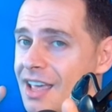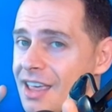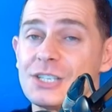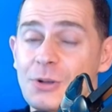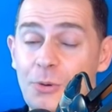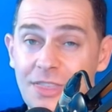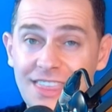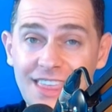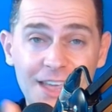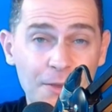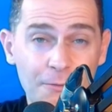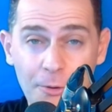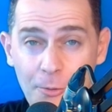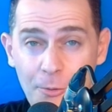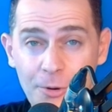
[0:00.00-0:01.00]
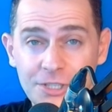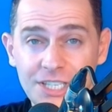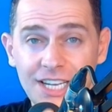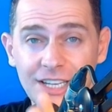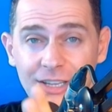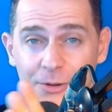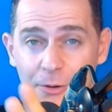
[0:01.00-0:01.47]
So thank you for
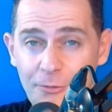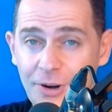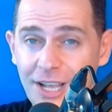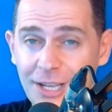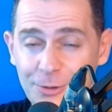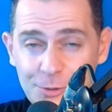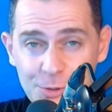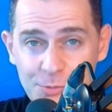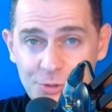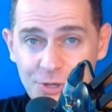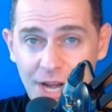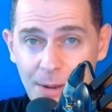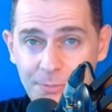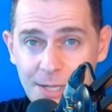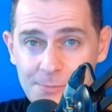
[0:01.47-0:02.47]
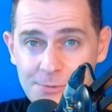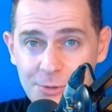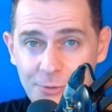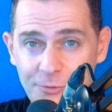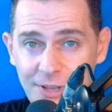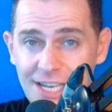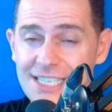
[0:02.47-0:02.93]
watching, don't forget to subscribe
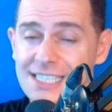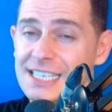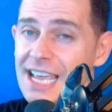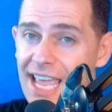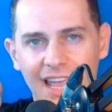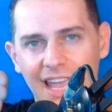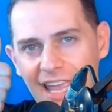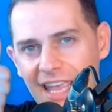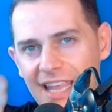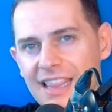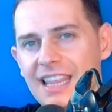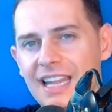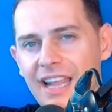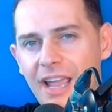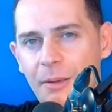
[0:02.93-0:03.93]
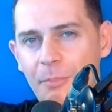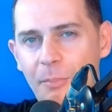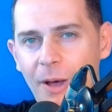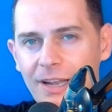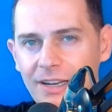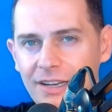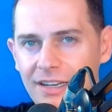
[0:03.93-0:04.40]
Tips2Fix, hit that like
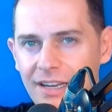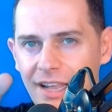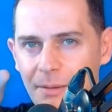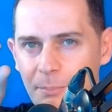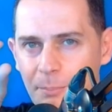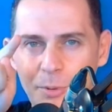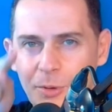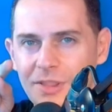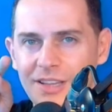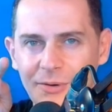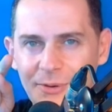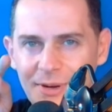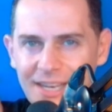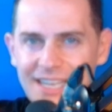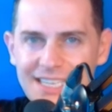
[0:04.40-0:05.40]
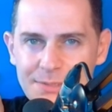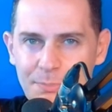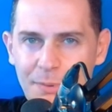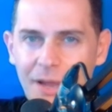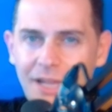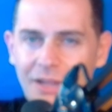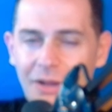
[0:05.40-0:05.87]
button and put the rings
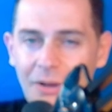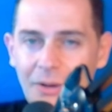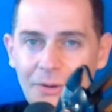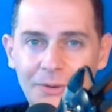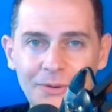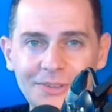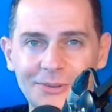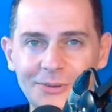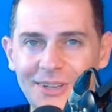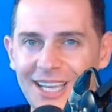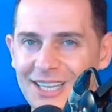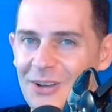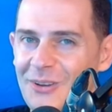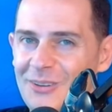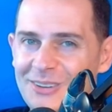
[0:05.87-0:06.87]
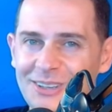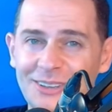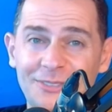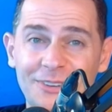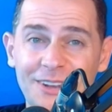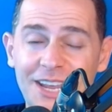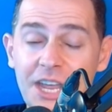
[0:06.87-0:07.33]
bell on to get all the
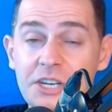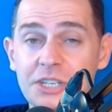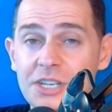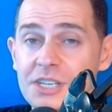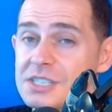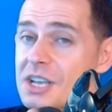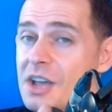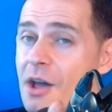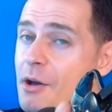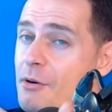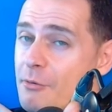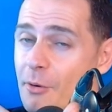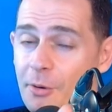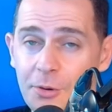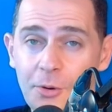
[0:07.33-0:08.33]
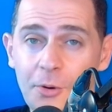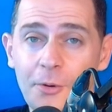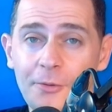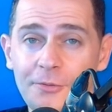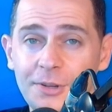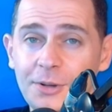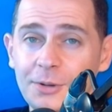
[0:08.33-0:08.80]
notifications for
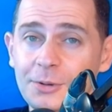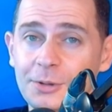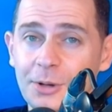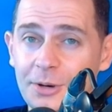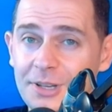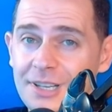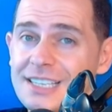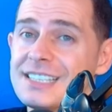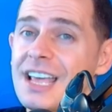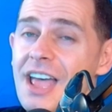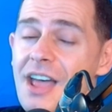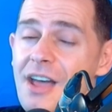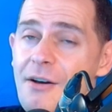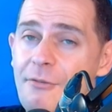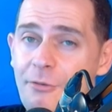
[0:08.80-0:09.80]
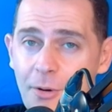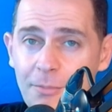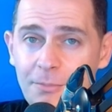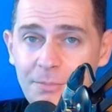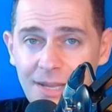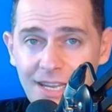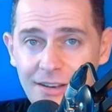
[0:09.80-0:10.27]
new video tutorials
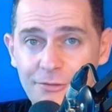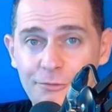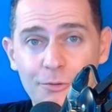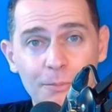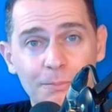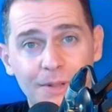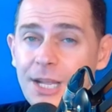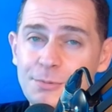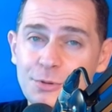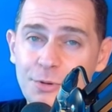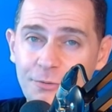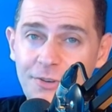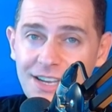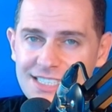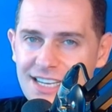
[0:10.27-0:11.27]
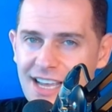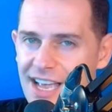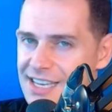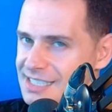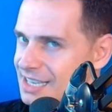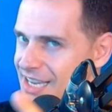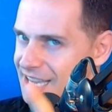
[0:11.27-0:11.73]
from me, from Tips2Fix,
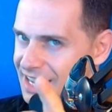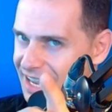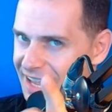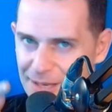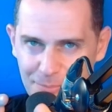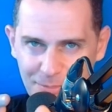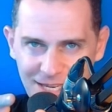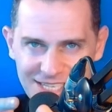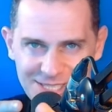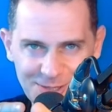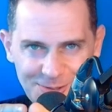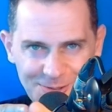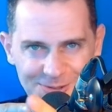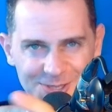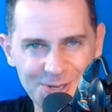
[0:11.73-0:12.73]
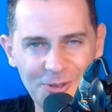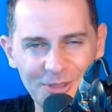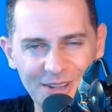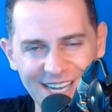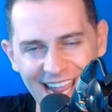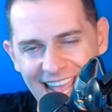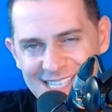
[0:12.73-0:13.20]
guys. God bless you, see you on
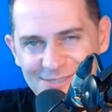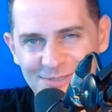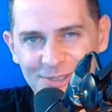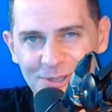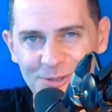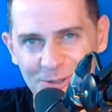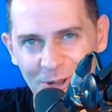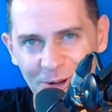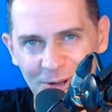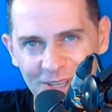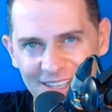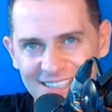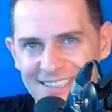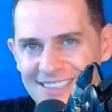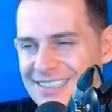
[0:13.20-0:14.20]
the next video tutorial.